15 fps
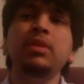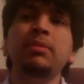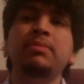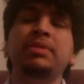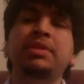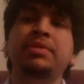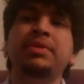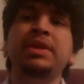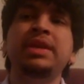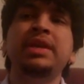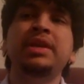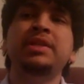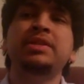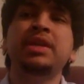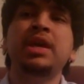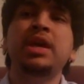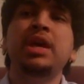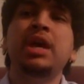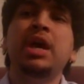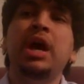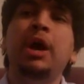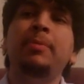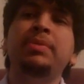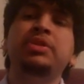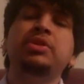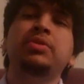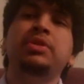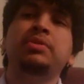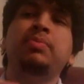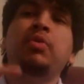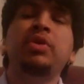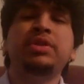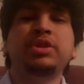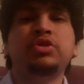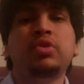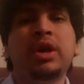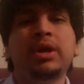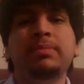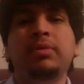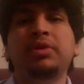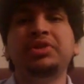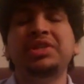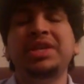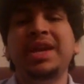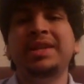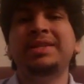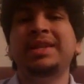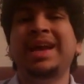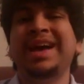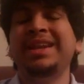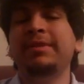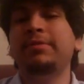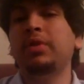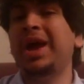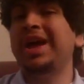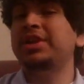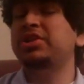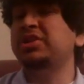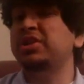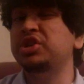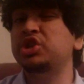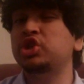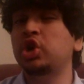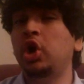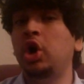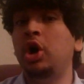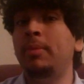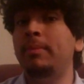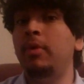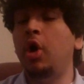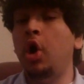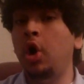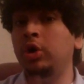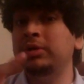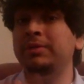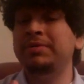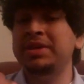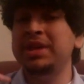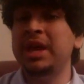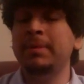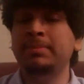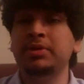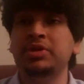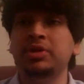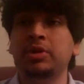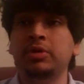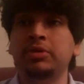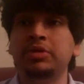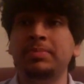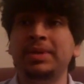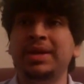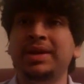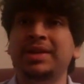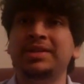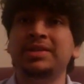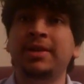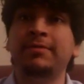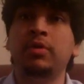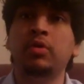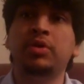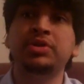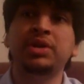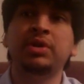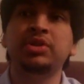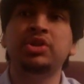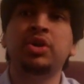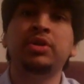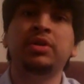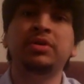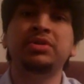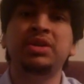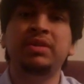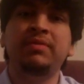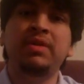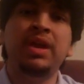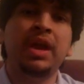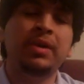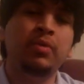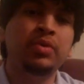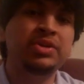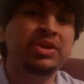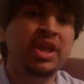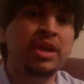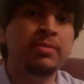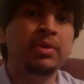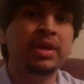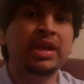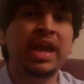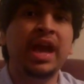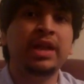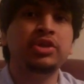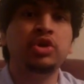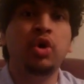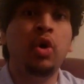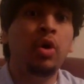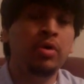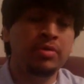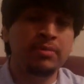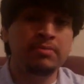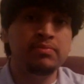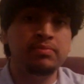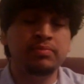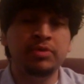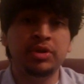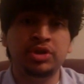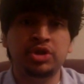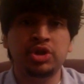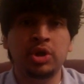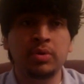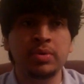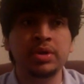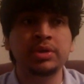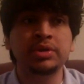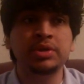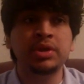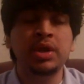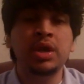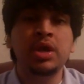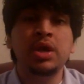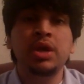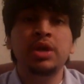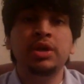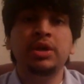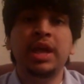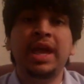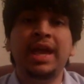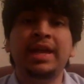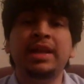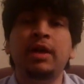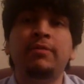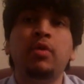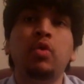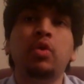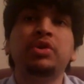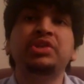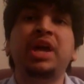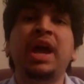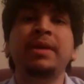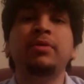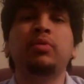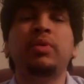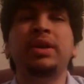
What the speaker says: But the thing is, up until the point that Dragon Ball Z ended, I never actually saw all of the episodes because, of course, I saw it on TV. I wasn't able to catch all the showings, and of course, I